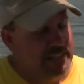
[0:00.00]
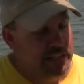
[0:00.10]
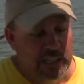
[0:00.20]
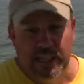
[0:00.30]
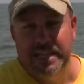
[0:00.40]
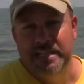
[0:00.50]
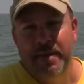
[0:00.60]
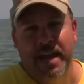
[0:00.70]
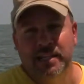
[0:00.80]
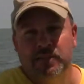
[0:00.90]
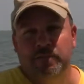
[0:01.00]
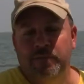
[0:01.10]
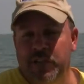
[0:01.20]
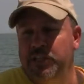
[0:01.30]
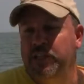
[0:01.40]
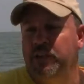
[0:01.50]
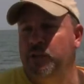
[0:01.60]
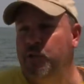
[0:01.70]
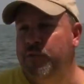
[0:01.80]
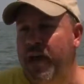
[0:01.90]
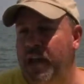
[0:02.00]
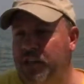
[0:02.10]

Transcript: just a lazy man's fishing. You've got